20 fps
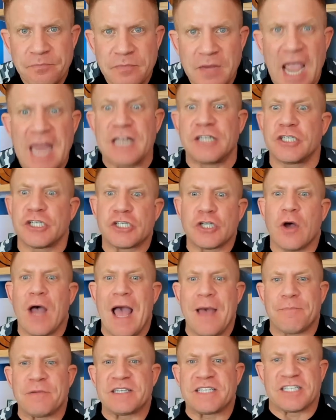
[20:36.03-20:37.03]
And it just so
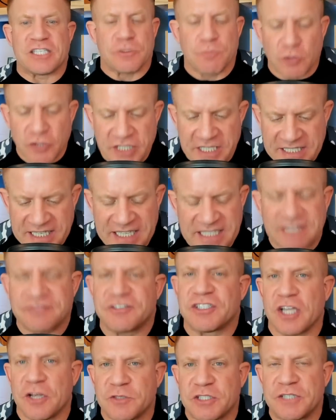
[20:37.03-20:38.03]
happens, it's the most addictive
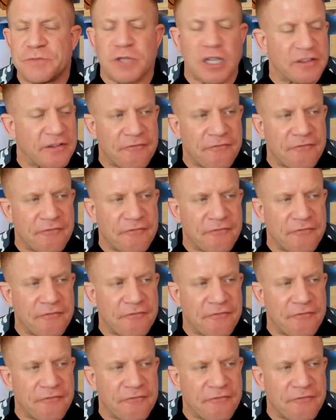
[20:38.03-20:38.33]
substance on the